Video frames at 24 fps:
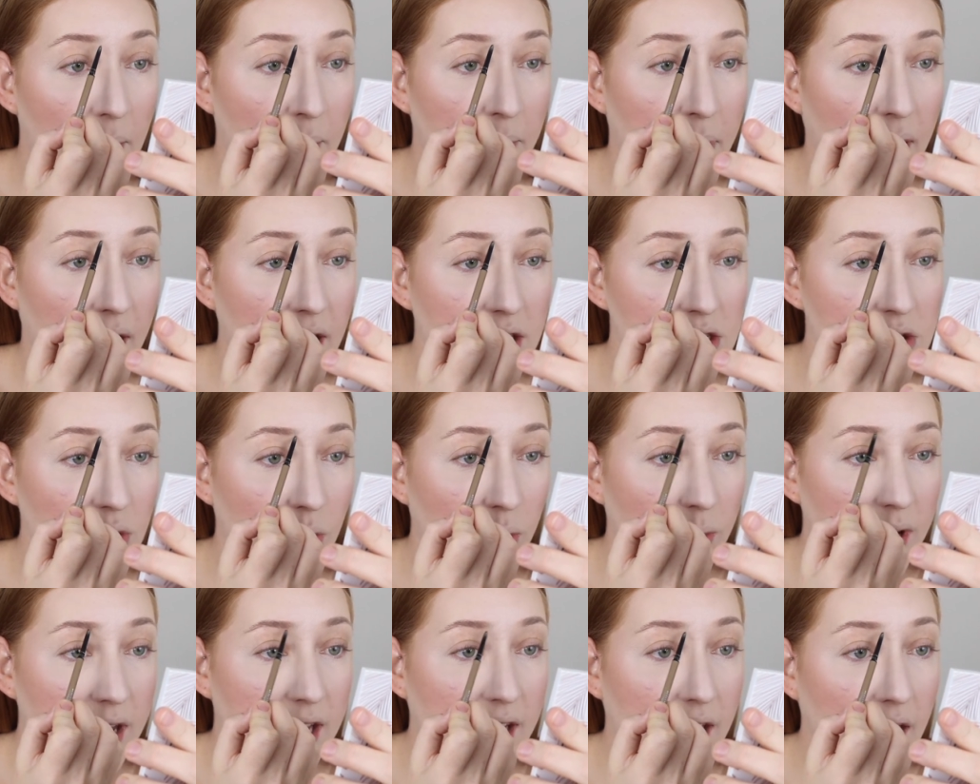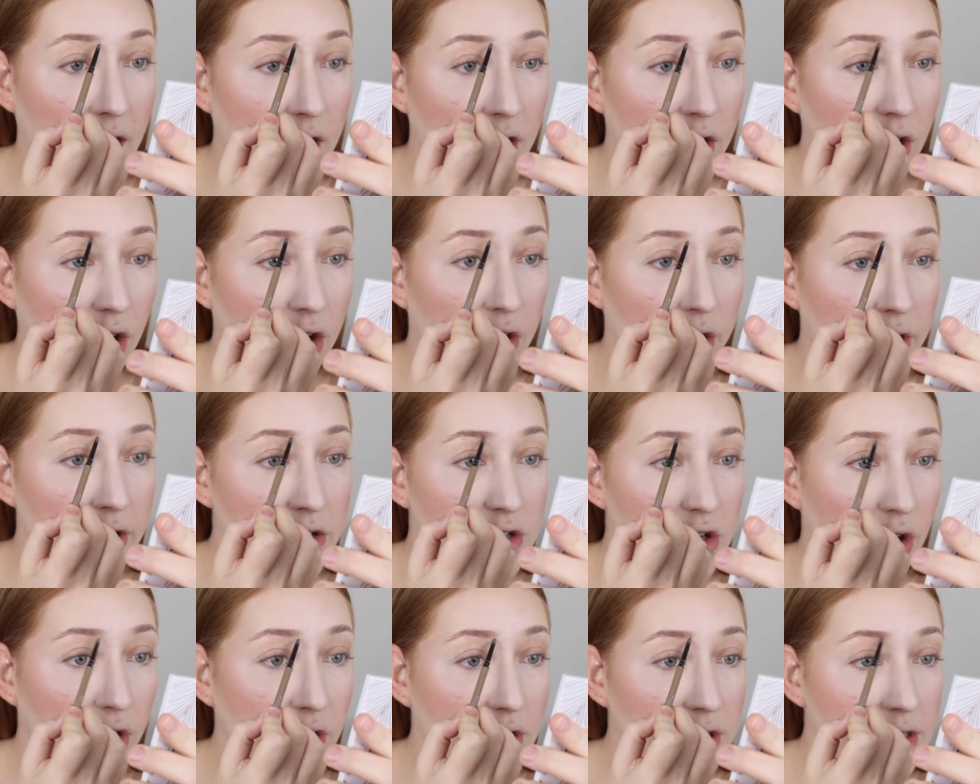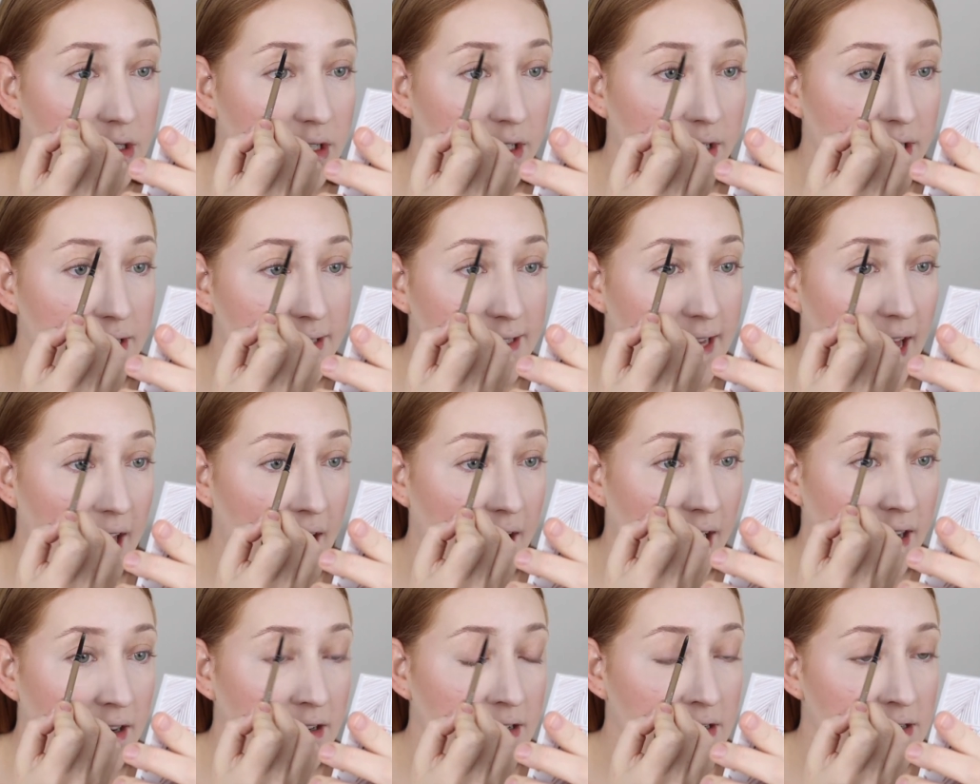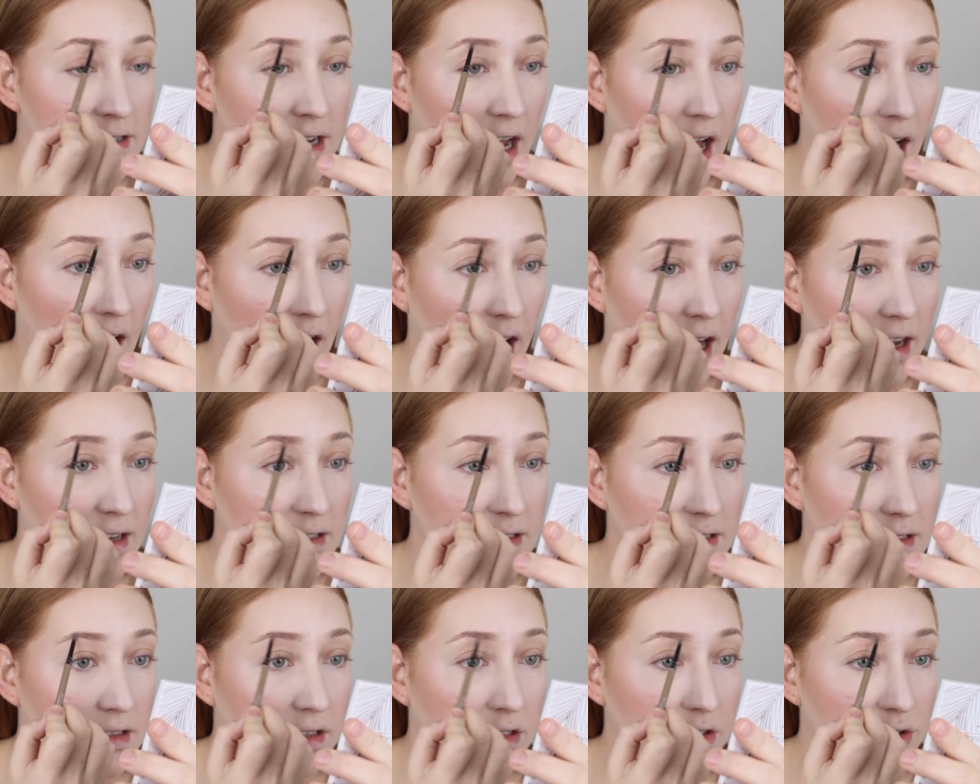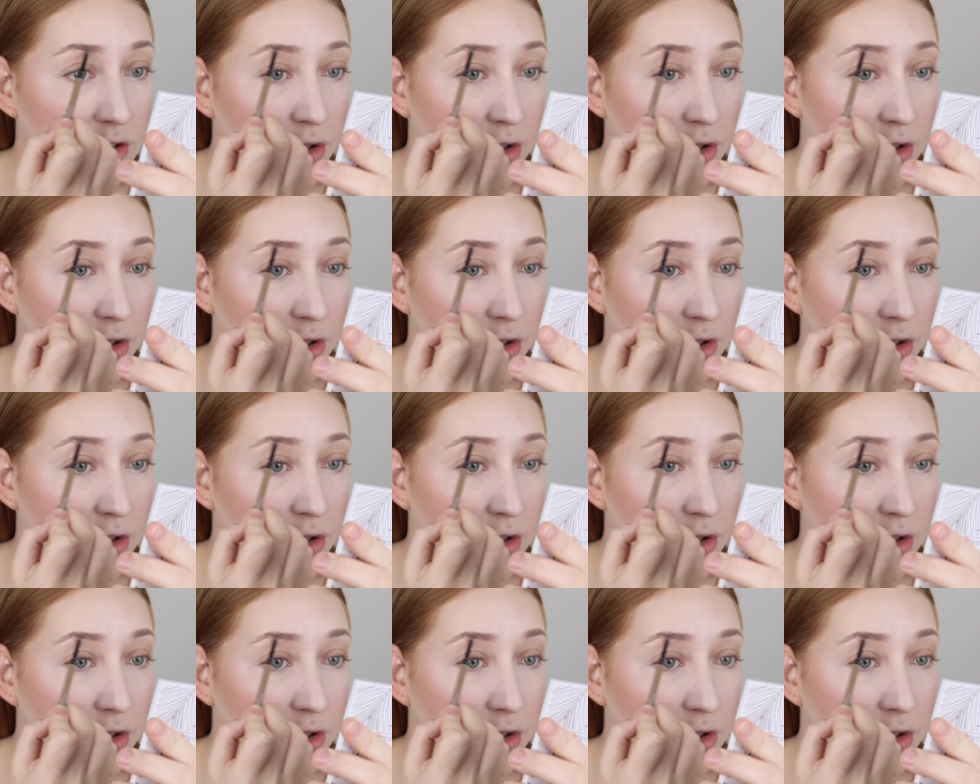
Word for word: but we can go to the doctors and ask